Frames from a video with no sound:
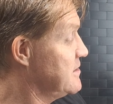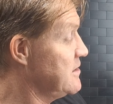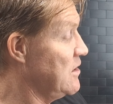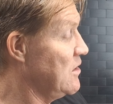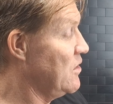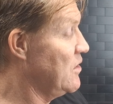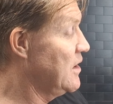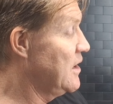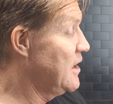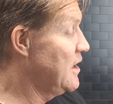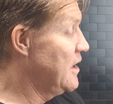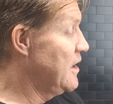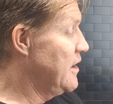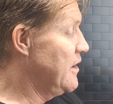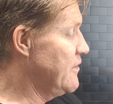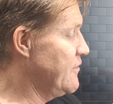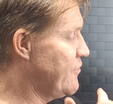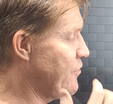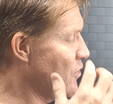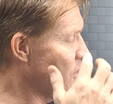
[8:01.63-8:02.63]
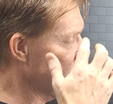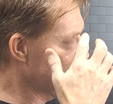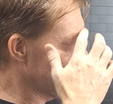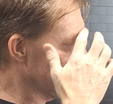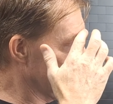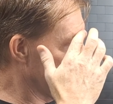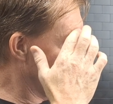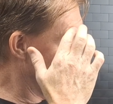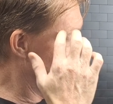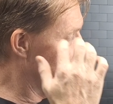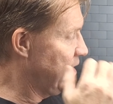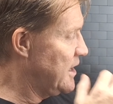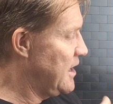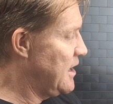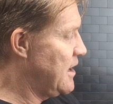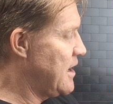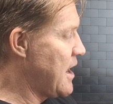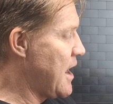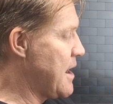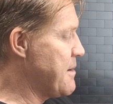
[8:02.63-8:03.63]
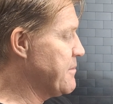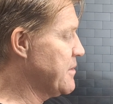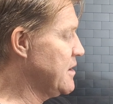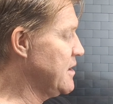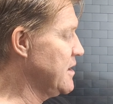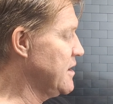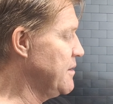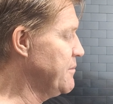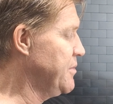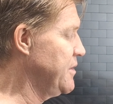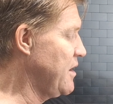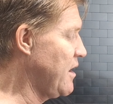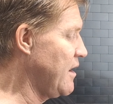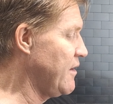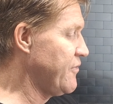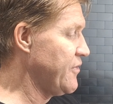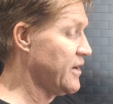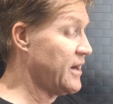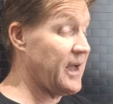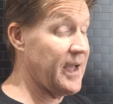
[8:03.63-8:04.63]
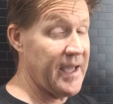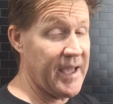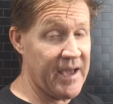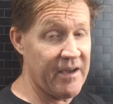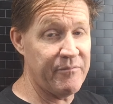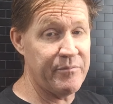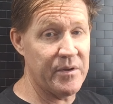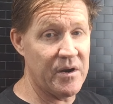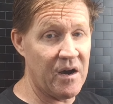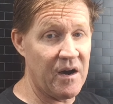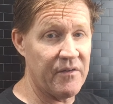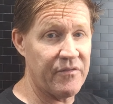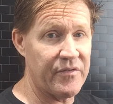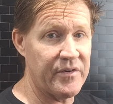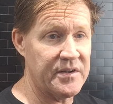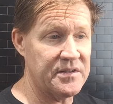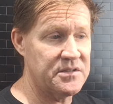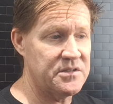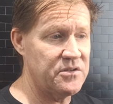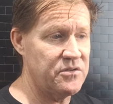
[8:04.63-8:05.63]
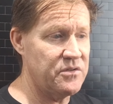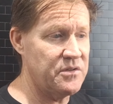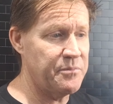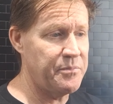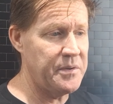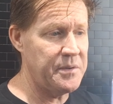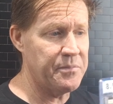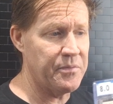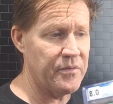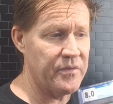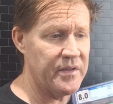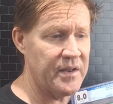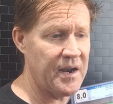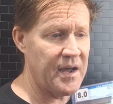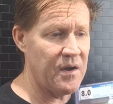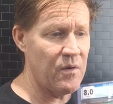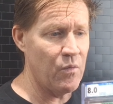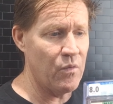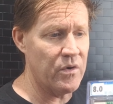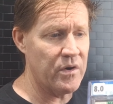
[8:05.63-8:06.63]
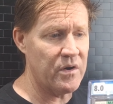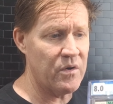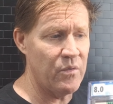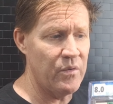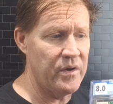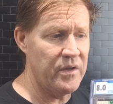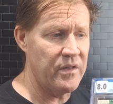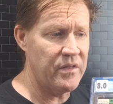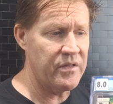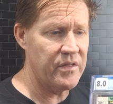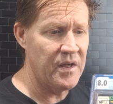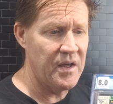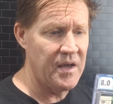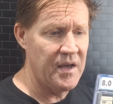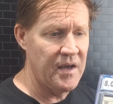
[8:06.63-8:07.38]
So unfortunately, I'm going to be offering, I have been offering to the people that I work with,